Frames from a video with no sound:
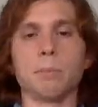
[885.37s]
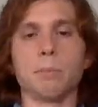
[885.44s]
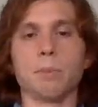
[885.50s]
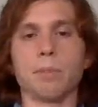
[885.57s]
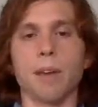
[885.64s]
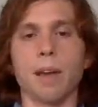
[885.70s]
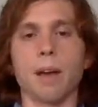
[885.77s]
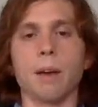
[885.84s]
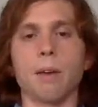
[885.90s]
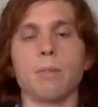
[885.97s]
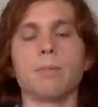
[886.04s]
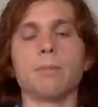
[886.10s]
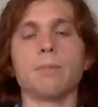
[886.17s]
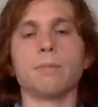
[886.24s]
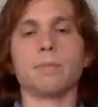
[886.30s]
without
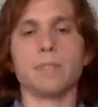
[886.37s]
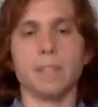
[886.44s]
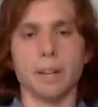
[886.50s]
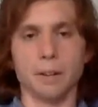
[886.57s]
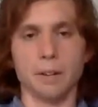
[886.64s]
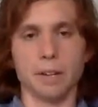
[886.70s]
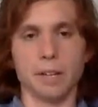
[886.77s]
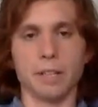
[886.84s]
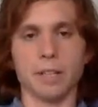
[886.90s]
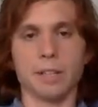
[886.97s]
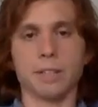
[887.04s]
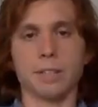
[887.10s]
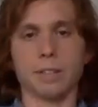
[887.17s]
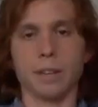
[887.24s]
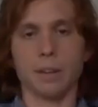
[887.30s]
tyranny,
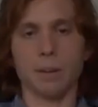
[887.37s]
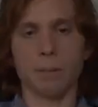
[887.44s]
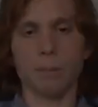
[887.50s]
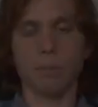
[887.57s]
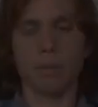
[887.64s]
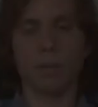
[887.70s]
how I put it.